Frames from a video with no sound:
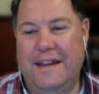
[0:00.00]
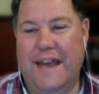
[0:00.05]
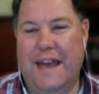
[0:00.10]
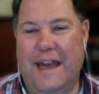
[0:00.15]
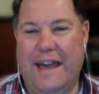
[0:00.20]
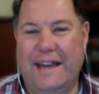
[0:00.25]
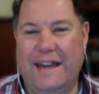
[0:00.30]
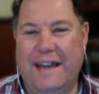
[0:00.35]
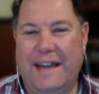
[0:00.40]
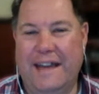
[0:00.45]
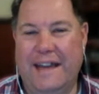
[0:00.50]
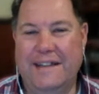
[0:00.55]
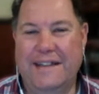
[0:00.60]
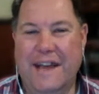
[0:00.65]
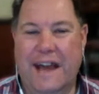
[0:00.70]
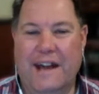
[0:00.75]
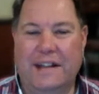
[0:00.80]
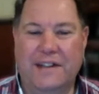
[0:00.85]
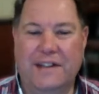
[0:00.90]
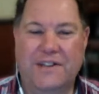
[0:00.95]
Yeah,
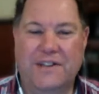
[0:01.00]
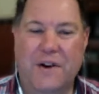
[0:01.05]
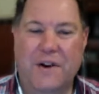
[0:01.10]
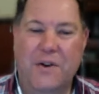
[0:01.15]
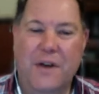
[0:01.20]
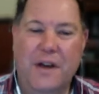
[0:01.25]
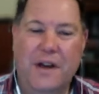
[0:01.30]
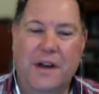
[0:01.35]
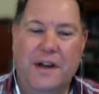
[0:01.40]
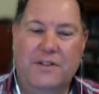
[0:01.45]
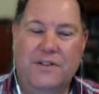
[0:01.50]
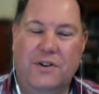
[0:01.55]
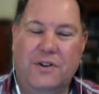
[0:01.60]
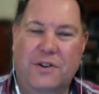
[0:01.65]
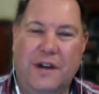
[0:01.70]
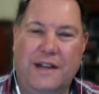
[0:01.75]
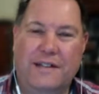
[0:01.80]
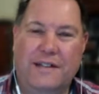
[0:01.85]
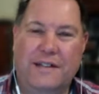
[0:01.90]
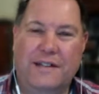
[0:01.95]
exactly. So
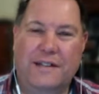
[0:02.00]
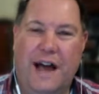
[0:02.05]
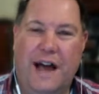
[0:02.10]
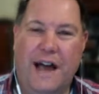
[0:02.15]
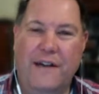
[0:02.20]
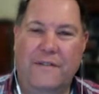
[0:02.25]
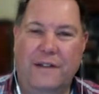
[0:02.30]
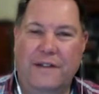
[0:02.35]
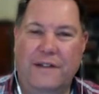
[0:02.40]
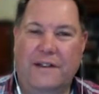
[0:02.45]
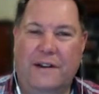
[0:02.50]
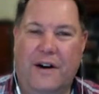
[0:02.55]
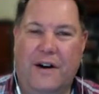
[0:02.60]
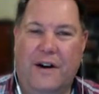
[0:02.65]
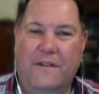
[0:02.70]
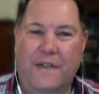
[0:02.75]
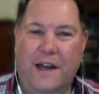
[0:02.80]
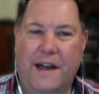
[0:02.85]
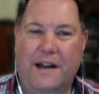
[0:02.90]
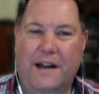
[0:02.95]
not to dive into
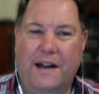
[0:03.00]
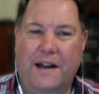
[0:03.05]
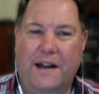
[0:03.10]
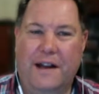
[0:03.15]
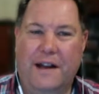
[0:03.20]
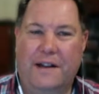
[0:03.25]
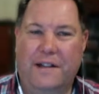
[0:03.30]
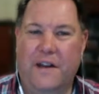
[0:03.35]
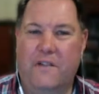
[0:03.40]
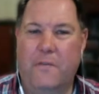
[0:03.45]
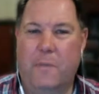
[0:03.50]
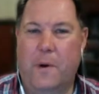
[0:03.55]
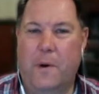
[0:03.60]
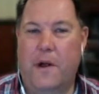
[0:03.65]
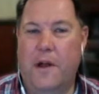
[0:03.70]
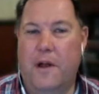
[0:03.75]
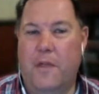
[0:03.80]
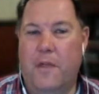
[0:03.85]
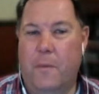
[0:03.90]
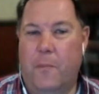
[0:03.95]
off that cliff, but
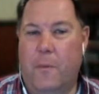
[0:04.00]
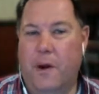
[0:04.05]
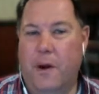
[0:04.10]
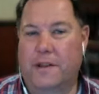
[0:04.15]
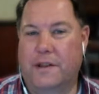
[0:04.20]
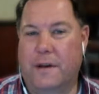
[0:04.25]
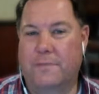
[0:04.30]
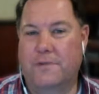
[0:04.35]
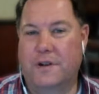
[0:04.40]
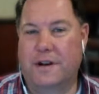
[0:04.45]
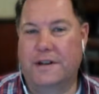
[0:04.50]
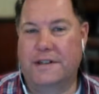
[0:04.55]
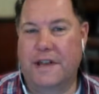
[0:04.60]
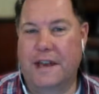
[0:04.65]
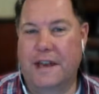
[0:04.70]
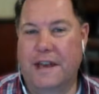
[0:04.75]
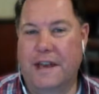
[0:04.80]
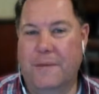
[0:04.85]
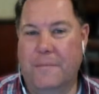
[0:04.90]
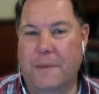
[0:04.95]
the point that I'm trying
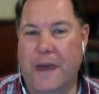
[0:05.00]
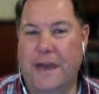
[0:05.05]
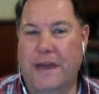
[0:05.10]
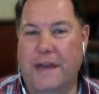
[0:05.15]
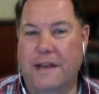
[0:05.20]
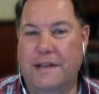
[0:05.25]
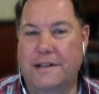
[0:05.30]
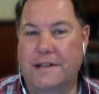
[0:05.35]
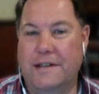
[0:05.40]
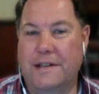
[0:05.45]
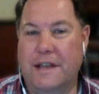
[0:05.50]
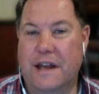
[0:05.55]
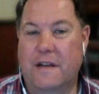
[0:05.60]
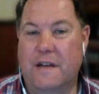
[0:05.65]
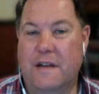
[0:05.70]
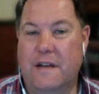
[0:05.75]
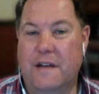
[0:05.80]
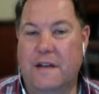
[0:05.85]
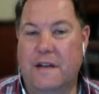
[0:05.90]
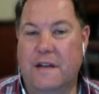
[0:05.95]
to make is
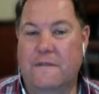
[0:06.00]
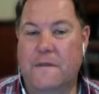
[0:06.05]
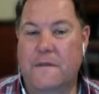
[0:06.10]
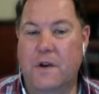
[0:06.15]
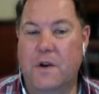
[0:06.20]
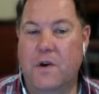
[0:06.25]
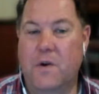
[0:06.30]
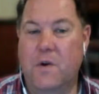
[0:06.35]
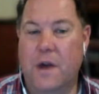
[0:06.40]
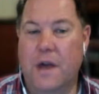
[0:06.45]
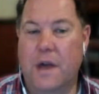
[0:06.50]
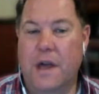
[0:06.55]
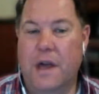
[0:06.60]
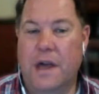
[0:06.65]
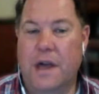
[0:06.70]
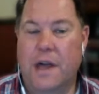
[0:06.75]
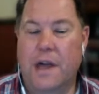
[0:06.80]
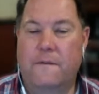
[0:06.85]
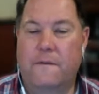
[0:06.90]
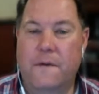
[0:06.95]
that if
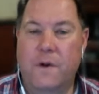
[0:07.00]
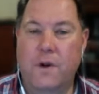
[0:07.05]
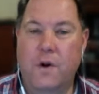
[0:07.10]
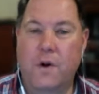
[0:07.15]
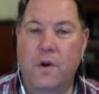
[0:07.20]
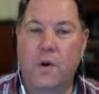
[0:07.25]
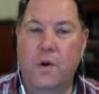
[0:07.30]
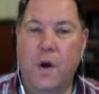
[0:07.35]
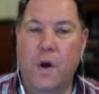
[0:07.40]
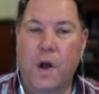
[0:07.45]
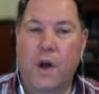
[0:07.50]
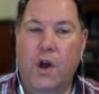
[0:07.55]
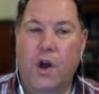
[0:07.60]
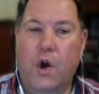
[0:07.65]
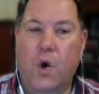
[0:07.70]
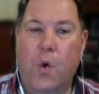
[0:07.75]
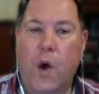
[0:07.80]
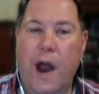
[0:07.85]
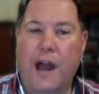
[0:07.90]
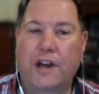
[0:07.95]
you
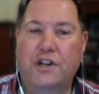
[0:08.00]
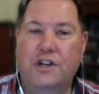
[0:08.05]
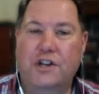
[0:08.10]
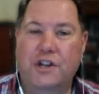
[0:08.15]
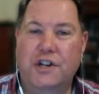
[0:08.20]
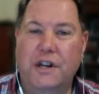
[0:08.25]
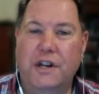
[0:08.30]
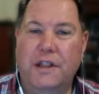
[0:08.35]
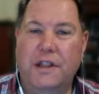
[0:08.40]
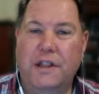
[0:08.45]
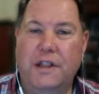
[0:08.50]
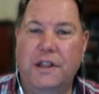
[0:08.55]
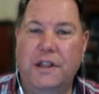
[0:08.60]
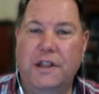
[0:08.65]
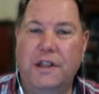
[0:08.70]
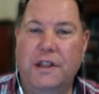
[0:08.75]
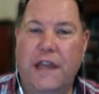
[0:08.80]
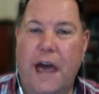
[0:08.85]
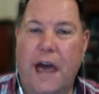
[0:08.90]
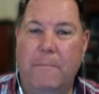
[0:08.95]
question
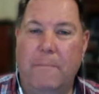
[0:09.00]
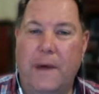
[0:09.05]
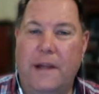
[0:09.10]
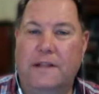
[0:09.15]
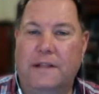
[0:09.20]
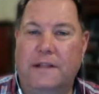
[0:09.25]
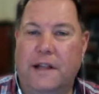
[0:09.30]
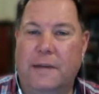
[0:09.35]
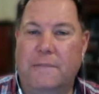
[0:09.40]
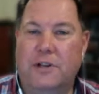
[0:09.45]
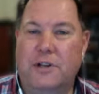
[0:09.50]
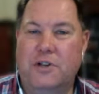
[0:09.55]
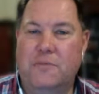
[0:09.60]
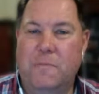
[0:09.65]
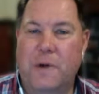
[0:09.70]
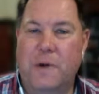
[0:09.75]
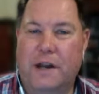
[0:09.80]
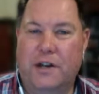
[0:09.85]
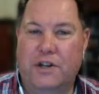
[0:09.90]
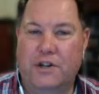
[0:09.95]
that mental image
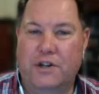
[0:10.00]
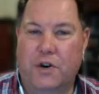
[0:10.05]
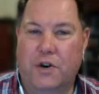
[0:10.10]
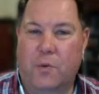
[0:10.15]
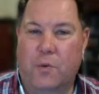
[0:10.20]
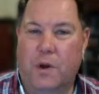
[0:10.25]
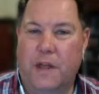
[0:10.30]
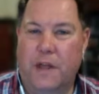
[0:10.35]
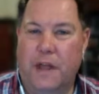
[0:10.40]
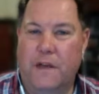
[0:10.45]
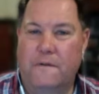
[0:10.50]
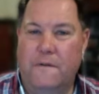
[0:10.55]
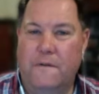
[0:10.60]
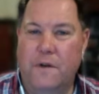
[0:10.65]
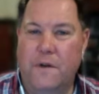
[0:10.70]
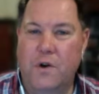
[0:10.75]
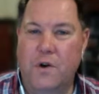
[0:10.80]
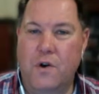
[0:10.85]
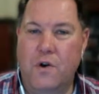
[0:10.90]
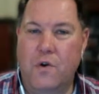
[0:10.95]
picture with a
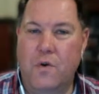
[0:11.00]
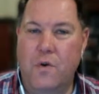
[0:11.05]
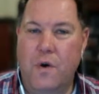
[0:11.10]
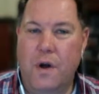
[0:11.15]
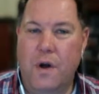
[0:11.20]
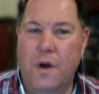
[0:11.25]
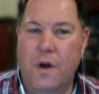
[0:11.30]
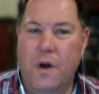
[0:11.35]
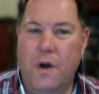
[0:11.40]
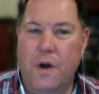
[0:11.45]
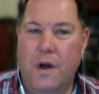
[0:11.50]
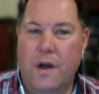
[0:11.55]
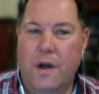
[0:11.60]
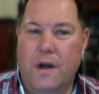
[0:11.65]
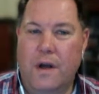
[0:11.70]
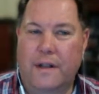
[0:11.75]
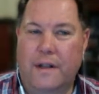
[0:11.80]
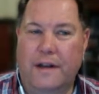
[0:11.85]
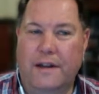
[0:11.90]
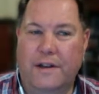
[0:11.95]
few,
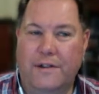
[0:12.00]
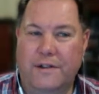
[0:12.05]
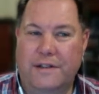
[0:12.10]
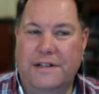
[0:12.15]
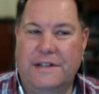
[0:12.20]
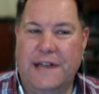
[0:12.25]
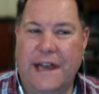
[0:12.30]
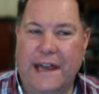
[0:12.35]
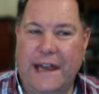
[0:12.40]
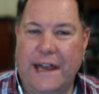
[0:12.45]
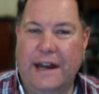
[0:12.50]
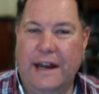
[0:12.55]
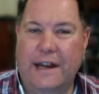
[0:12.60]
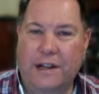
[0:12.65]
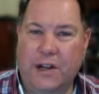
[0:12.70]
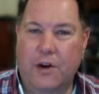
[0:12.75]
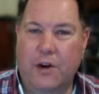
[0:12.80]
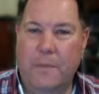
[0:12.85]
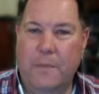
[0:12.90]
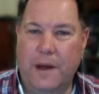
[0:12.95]
like, you dig in a
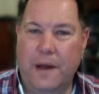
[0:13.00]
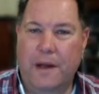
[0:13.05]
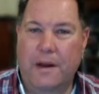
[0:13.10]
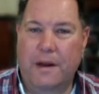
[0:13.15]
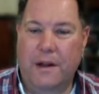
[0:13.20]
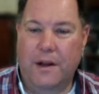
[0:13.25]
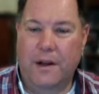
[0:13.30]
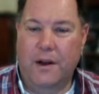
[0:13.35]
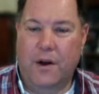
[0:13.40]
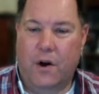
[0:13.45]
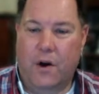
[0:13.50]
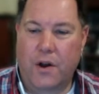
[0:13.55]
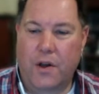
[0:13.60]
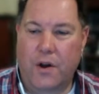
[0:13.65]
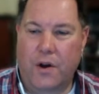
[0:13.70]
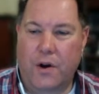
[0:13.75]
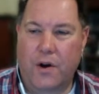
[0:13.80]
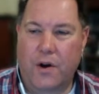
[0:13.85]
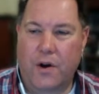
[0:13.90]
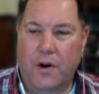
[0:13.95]
little bit, or
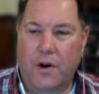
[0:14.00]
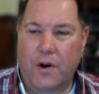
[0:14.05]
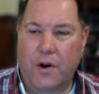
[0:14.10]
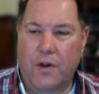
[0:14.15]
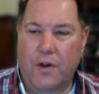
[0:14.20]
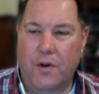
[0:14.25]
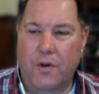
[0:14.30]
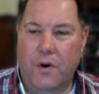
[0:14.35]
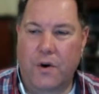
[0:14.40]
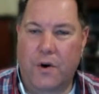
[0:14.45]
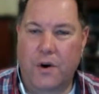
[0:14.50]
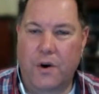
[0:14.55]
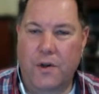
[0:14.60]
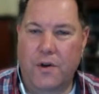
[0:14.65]
you